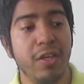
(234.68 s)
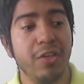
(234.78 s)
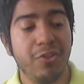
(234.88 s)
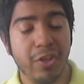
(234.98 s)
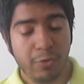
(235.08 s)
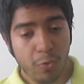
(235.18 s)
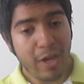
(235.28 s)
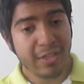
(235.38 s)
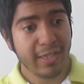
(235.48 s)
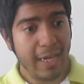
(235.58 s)
she grew
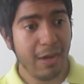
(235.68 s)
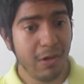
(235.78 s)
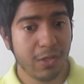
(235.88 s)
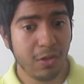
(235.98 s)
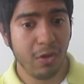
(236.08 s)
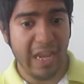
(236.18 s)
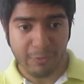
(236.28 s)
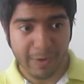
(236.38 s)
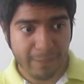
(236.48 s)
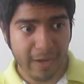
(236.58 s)
as a character,
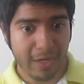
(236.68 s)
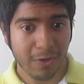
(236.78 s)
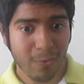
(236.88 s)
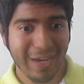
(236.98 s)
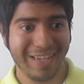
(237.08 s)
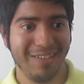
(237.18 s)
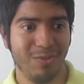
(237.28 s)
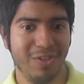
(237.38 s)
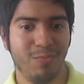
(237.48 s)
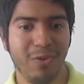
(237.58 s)
and we find out her weakness,
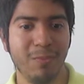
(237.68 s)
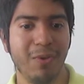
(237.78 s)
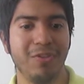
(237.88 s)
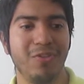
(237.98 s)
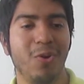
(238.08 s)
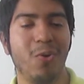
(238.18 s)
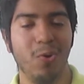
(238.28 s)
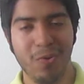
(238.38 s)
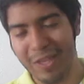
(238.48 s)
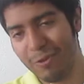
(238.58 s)
which is pretty much
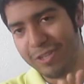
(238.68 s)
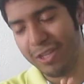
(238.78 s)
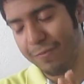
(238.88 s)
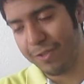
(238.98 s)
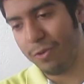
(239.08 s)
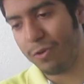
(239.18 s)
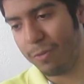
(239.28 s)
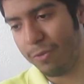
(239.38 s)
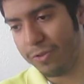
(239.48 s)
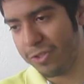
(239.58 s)
Toru, and that was hell of adorable.